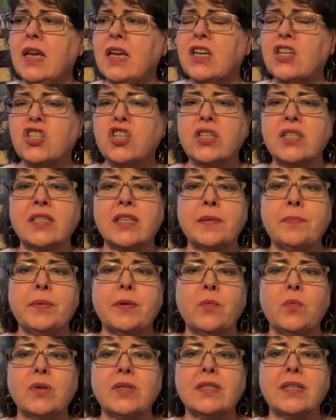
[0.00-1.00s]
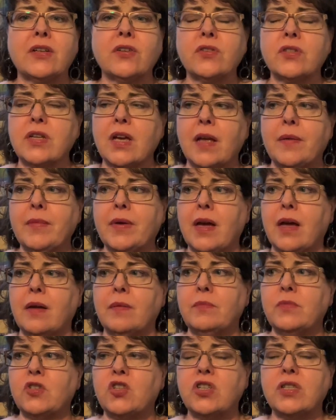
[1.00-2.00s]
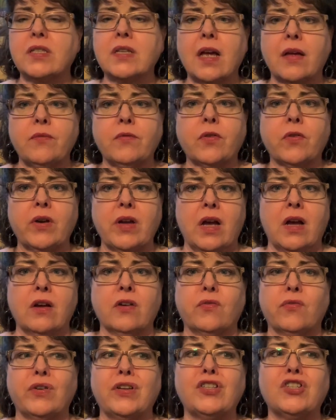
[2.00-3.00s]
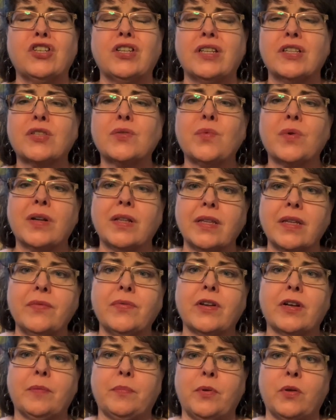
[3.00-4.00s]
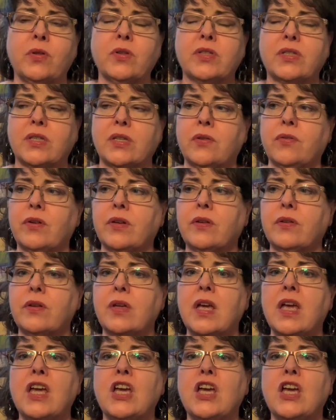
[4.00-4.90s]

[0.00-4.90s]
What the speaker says: She said, but when dinner time comes, she's not very hungry and she doesn't want to live on a bowl of cereal.